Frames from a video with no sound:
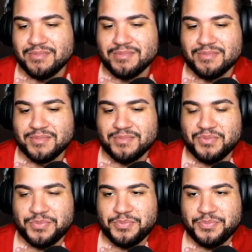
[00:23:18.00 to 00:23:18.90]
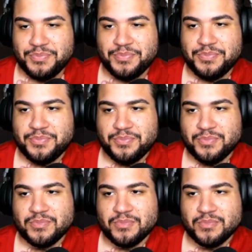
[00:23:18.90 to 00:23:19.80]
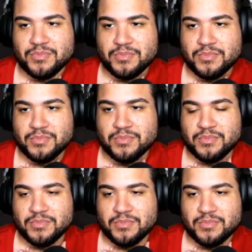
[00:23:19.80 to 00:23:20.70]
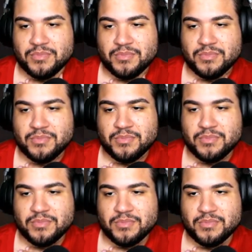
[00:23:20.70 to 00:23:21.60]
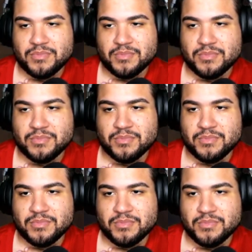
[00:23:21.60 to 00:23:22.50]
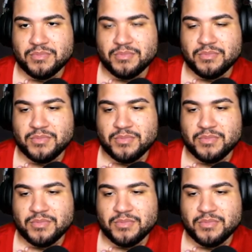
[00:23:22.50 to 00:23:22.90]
[no speech]